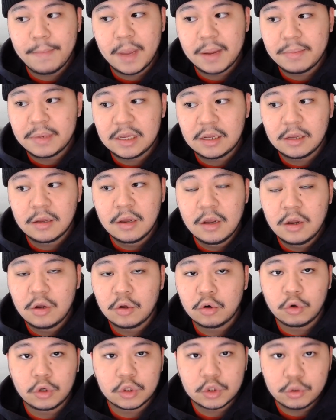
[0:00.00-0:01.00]
Maybe
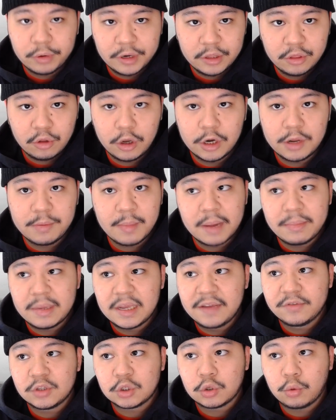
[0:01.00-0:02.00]
not 2030, maybe
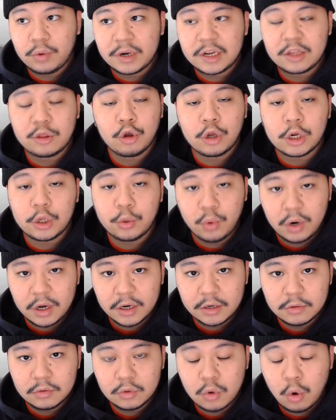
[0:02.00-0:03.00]
even 2031
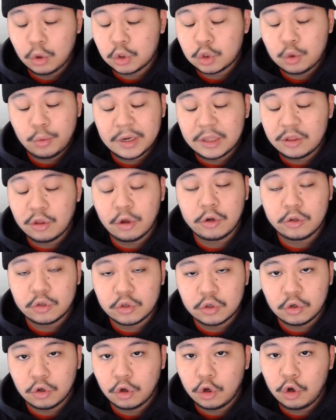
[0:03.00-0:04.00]
or
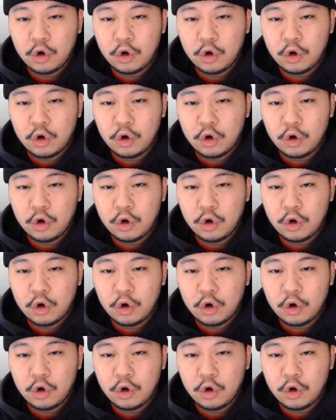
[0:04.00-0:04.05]
2032.